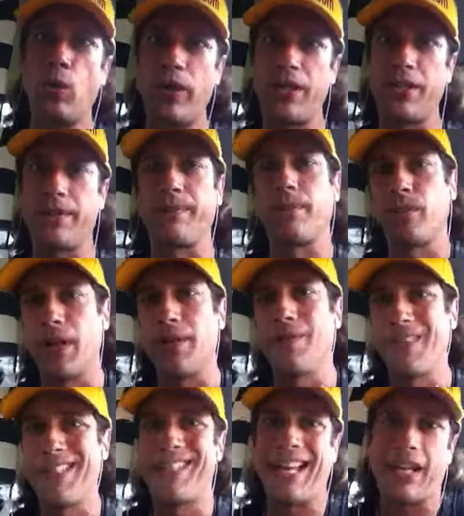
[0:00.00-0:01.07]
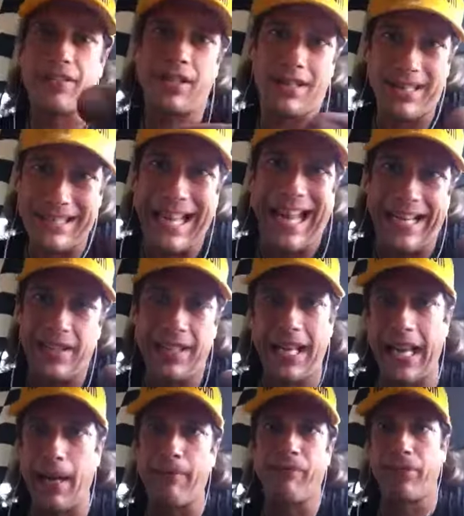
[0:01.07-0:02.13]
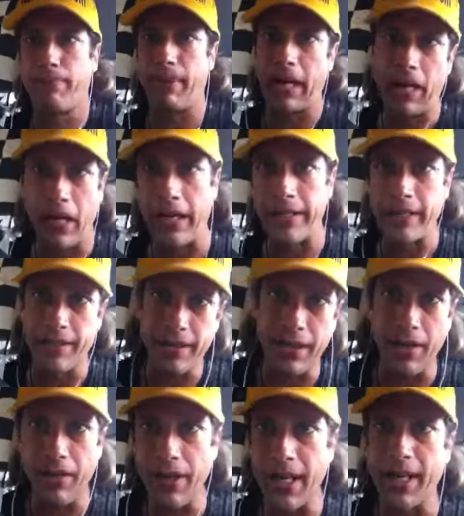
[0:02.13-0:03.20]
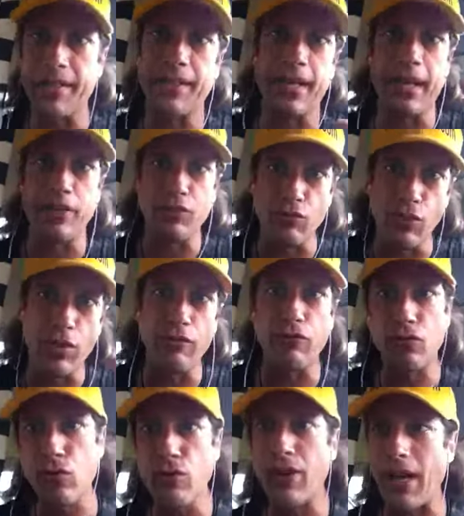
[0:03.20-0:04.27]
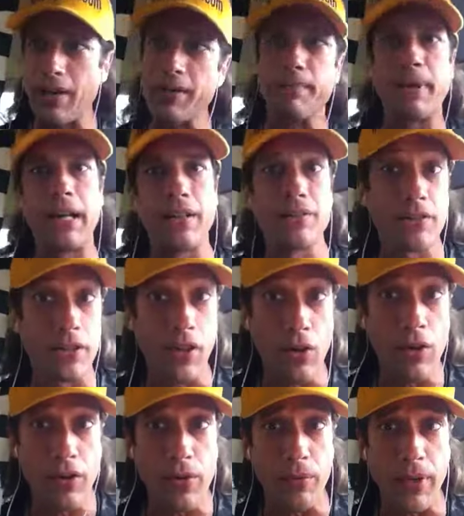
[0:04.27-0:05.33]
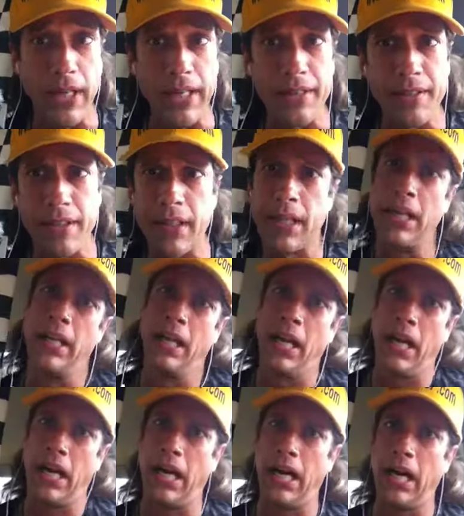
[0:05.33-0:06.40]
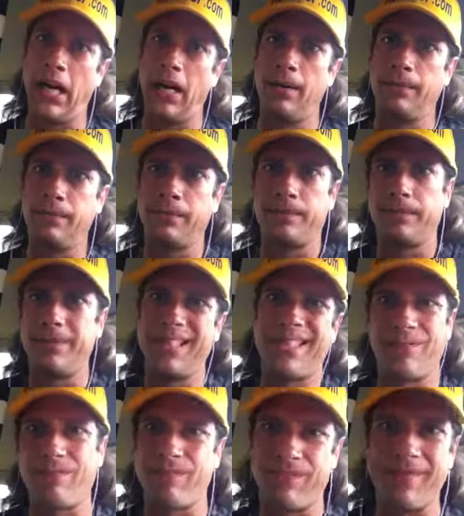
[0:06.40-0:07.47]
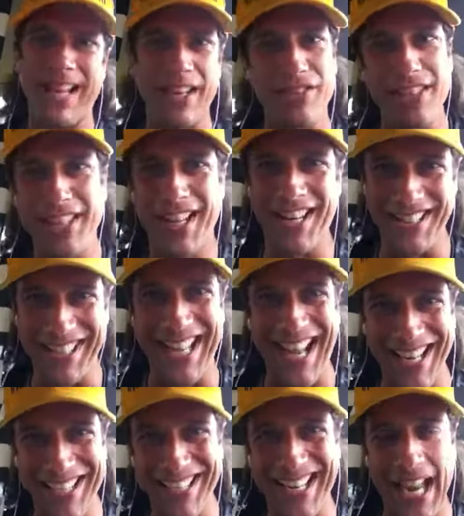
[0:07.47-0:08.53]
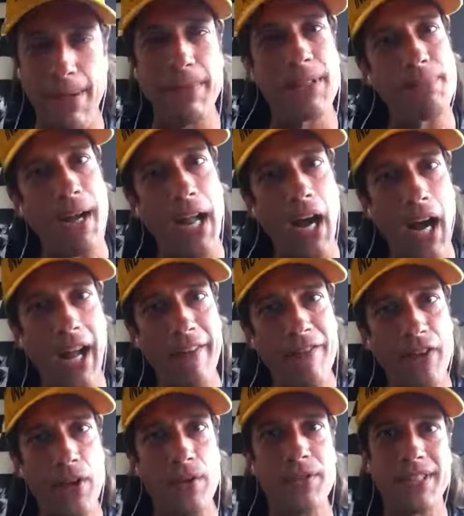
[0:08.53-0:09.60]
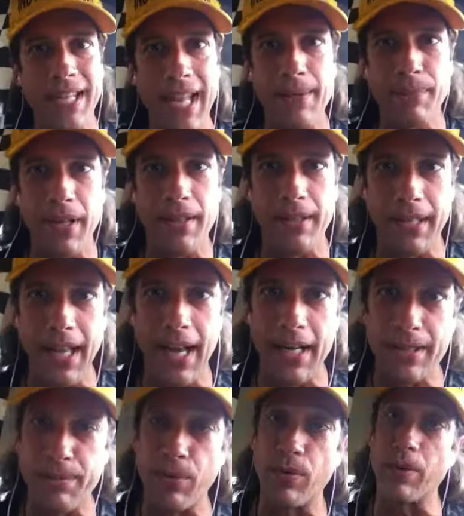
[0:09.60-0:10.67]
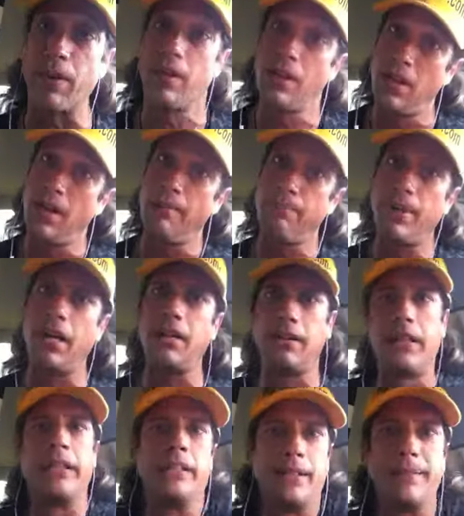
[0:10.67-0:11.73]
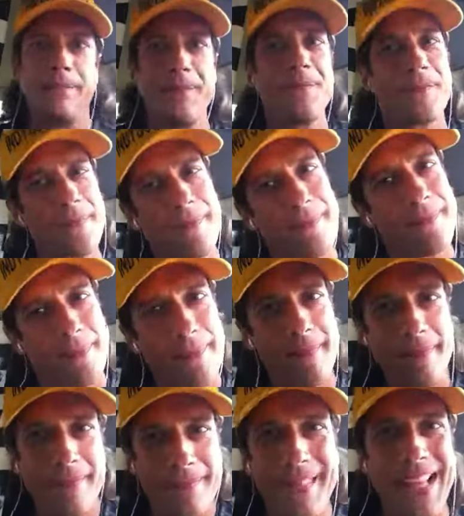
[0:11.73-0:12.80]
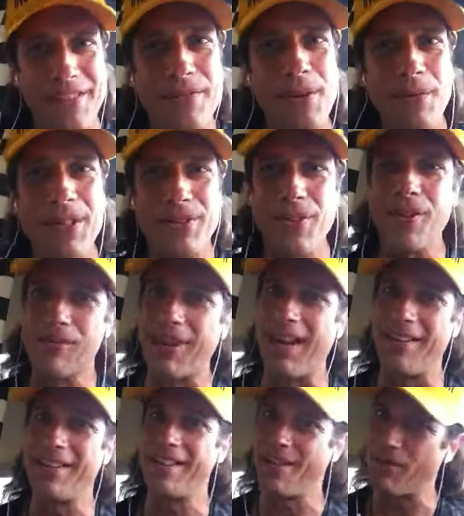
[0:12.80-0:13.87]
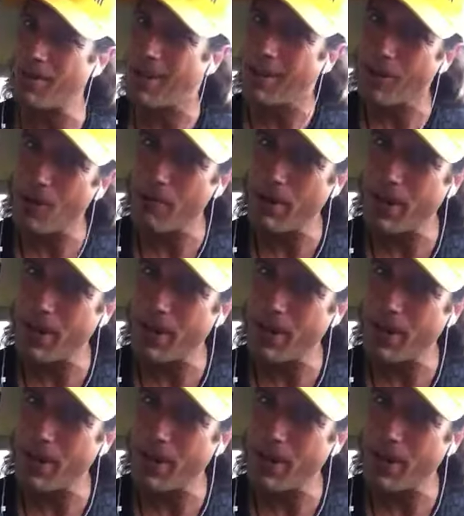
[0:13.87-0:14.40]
which, well, it's actually the dash cam from my Honda C R X that I drove two thousand miles to go to the race. Um, it's actually not a dash cam. It's my iPhone taped to the dashboard. But that's what we do around here. We're on a low